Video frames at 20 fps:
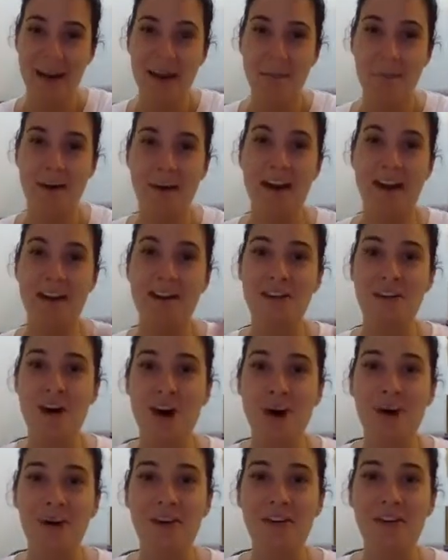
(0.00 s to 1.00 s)
But I
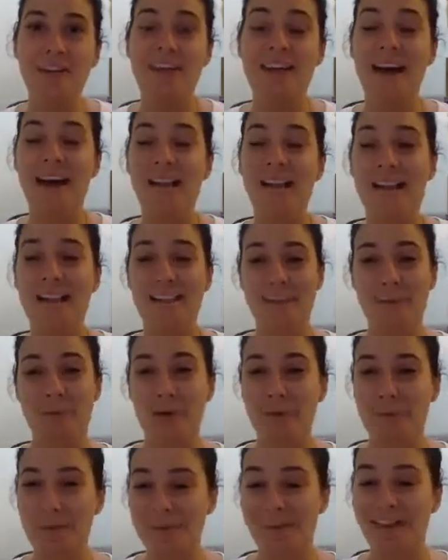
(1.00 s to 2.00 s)
know that that's
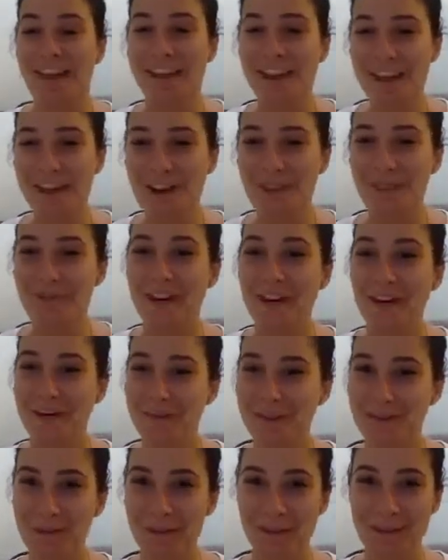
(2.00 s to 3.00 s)
probably not very
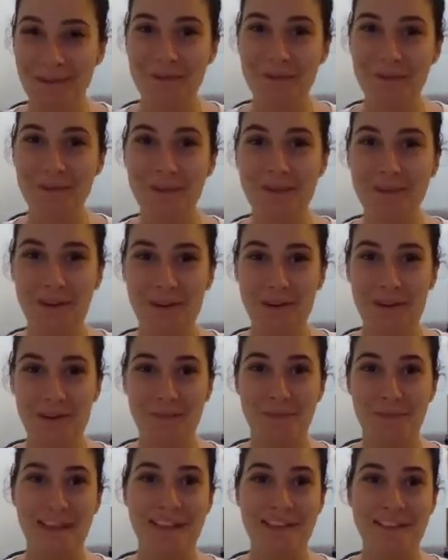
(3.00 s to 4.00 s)
responsible. It's not a
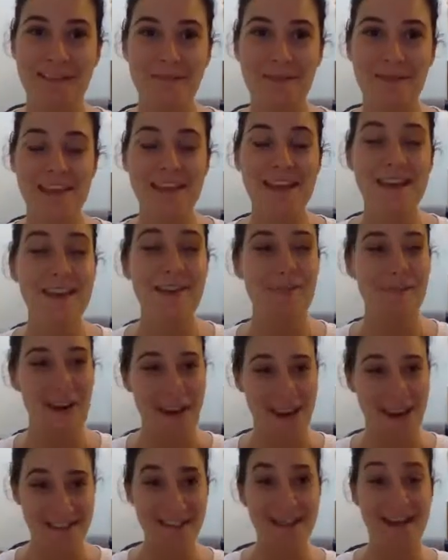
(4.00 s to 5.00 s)
good place to be in if I
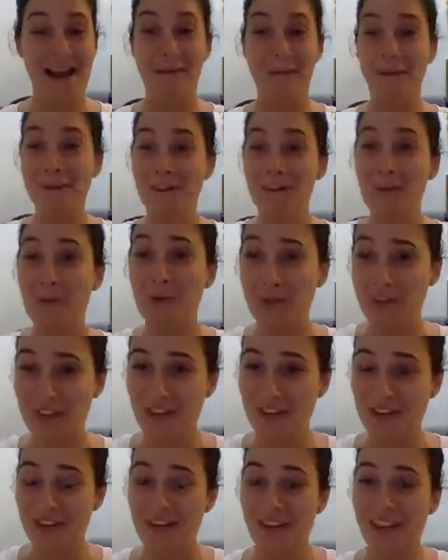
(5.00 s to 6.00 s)
had to come and talk to
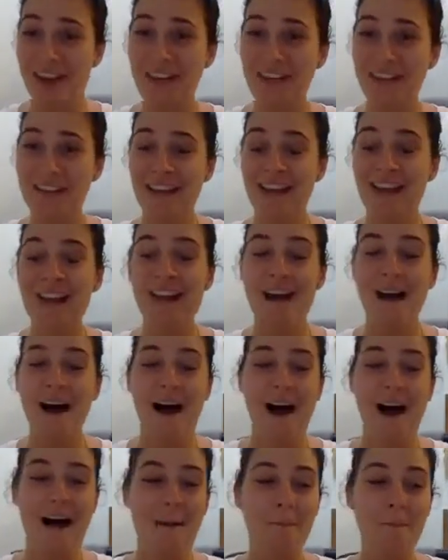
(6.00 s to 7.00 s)
you guys.
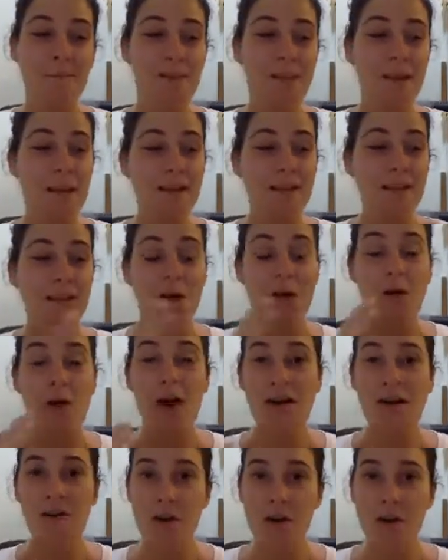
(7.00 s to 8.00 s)
So
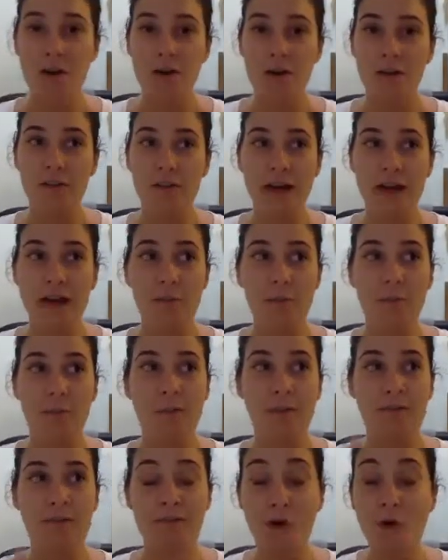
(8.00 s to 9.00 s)
I know that
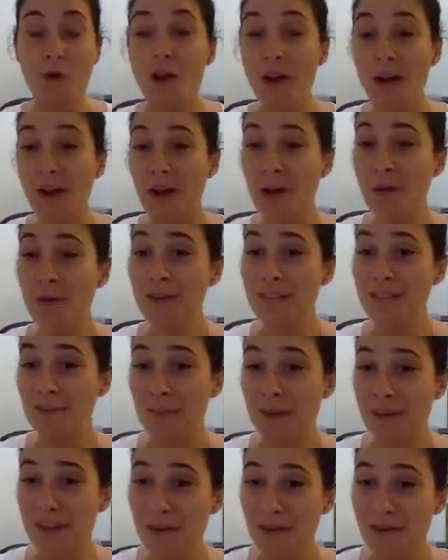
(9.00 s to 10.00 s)
before I go and
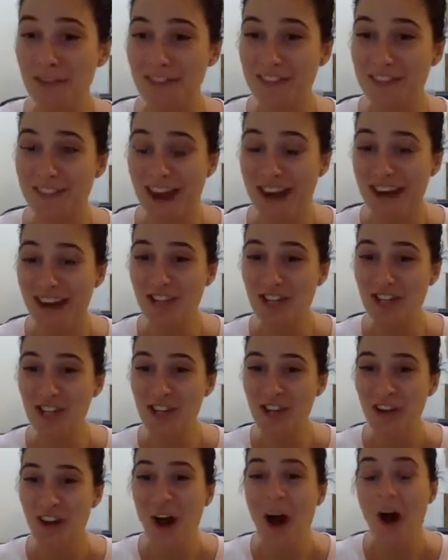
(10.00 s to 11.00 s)
speak on
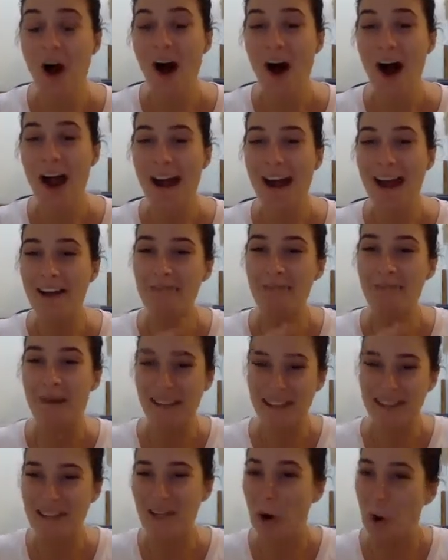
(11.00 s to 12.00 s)
stage, I have my
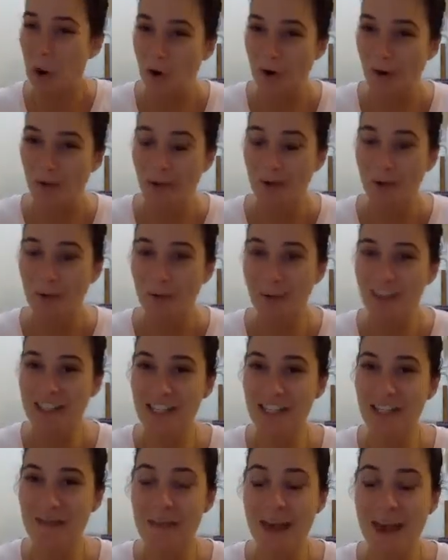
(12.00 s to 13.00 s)
song, which
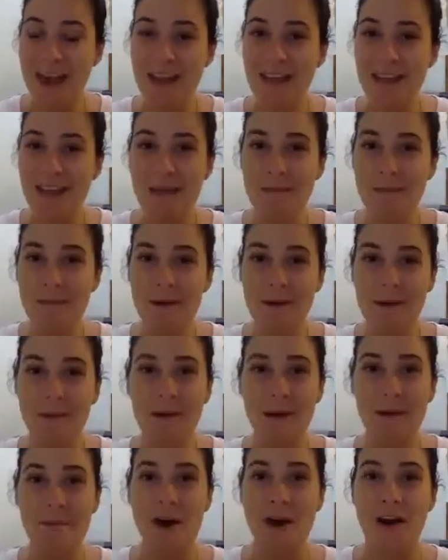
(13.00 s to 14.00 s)
is Man in the Mirror
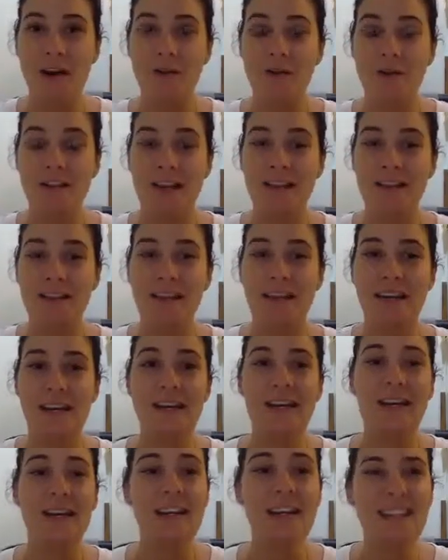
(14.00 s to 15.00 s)
by Michael Jackson, and
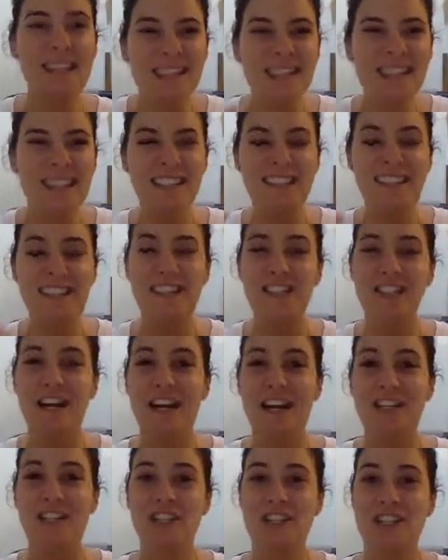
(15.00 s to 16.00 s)
it instantly
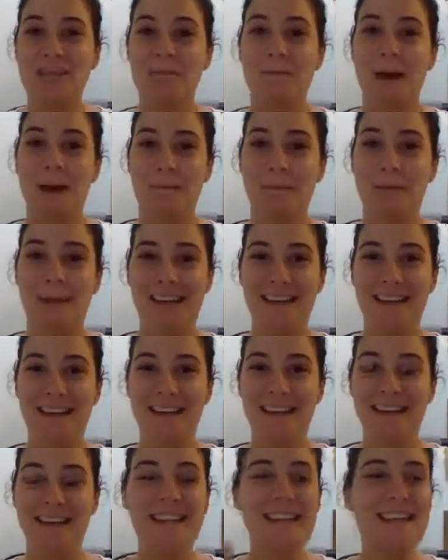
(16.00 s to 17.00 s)
changes my beat.
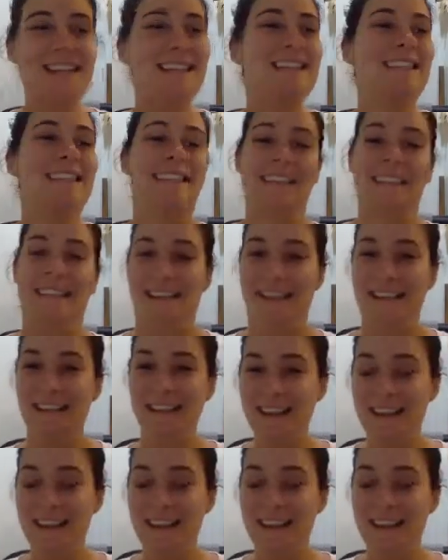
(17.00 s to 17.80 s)
Instantly.